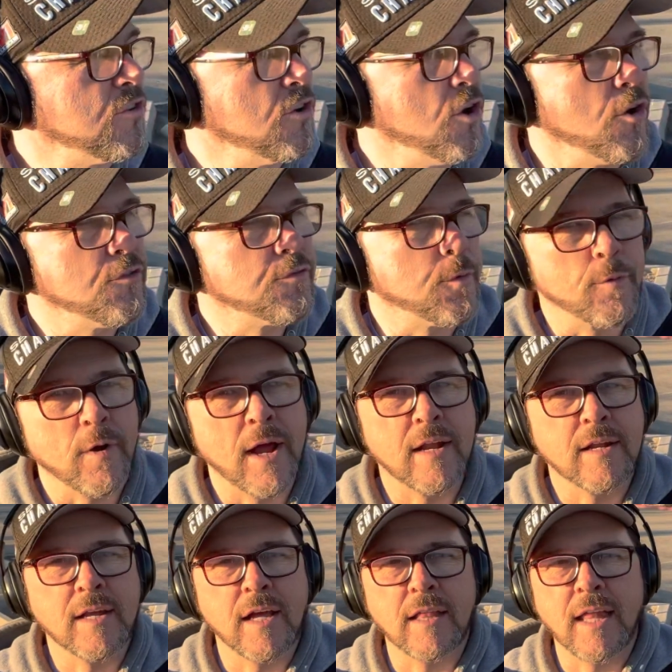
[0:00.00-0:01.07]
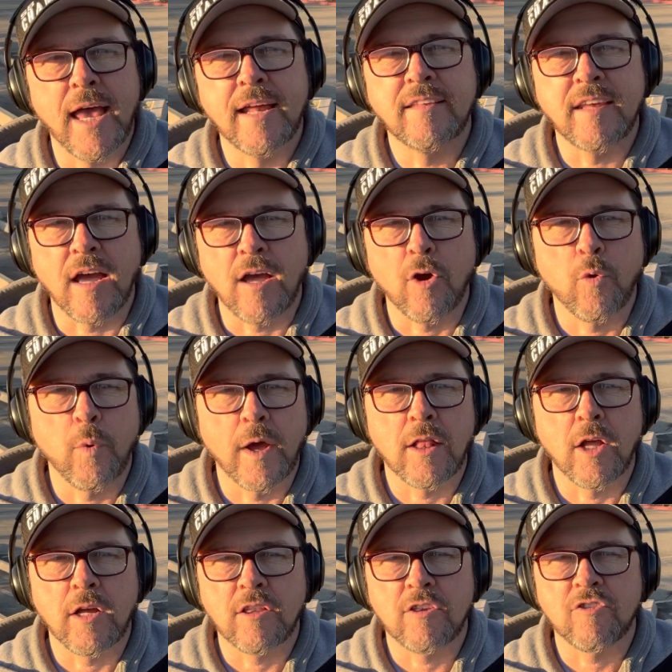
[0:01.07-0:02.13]
and notes from around LA, take a quick
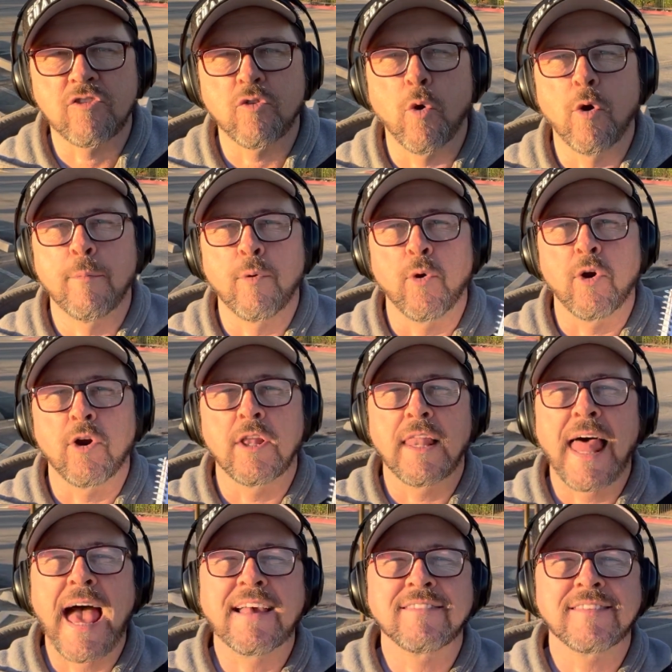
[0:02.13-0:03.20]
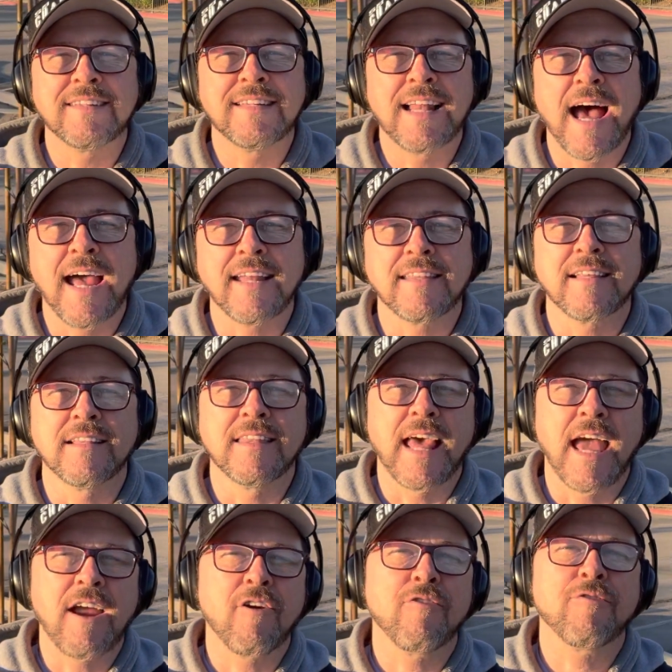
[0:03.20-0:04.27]
look at the scoreboard. Last night, the
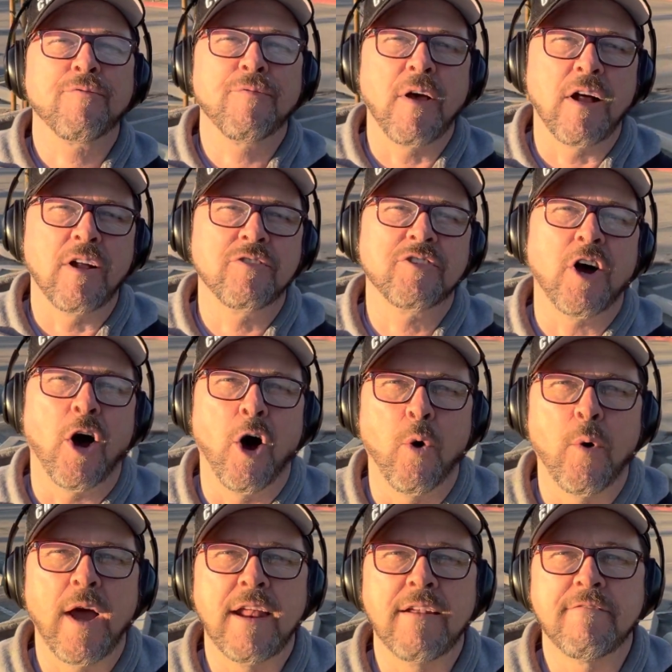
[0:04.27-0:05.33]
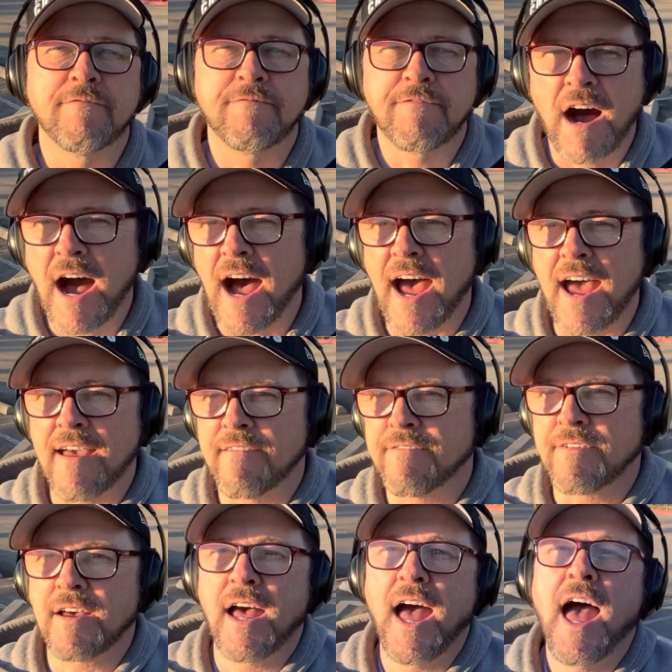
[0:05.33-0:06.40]
Lakers fell to 0 and 5.
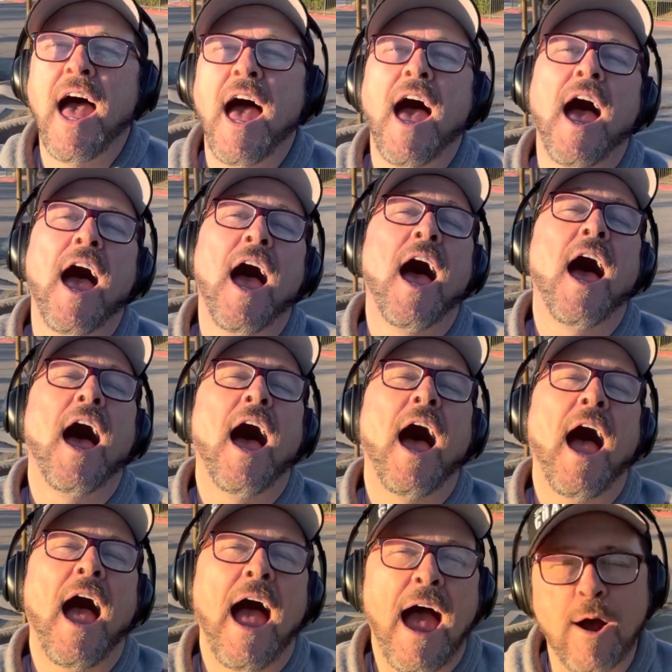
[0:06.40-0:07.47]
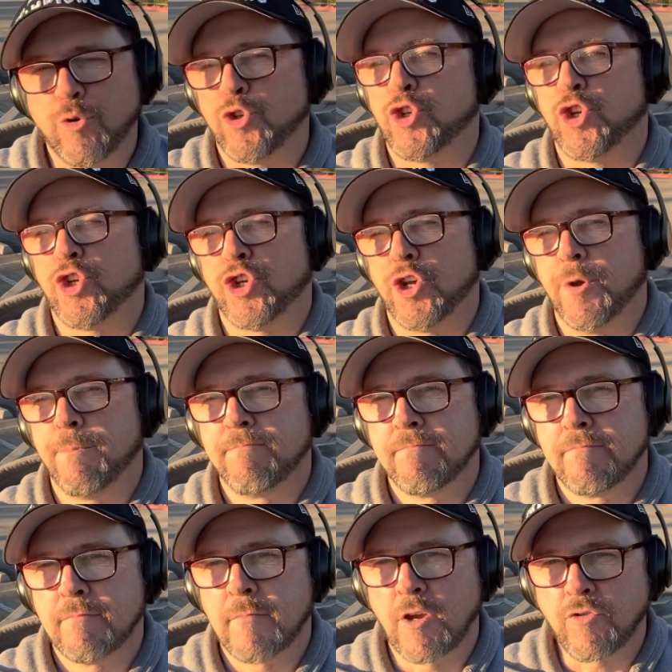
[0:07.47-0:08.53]

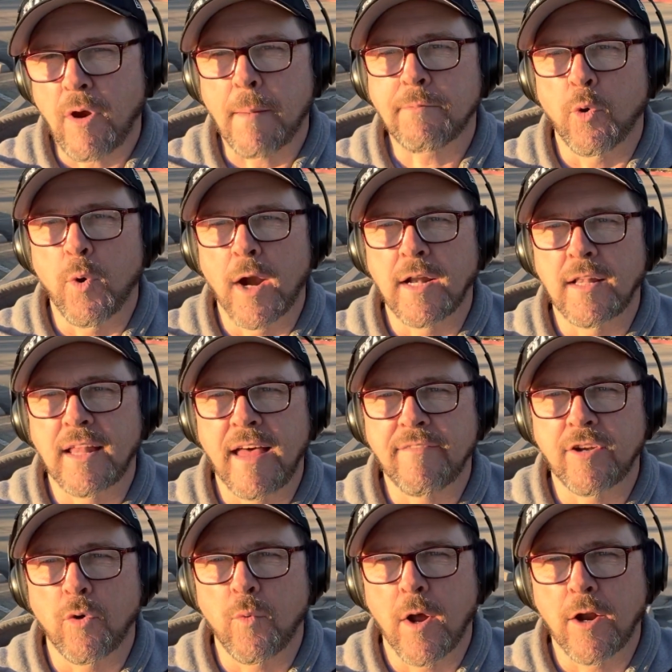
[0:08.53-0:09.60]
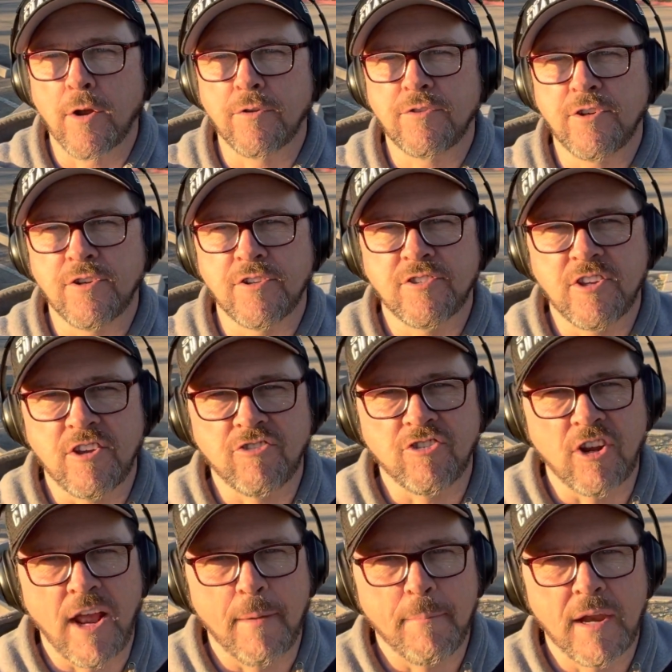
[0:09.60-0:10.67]
Ouch. They dropped a 111 to 102
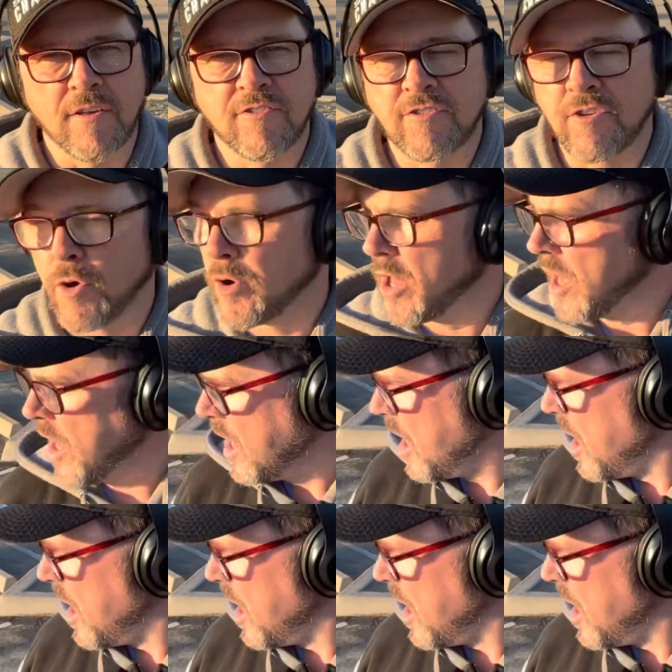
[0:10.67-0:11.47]
decision at Minnesota.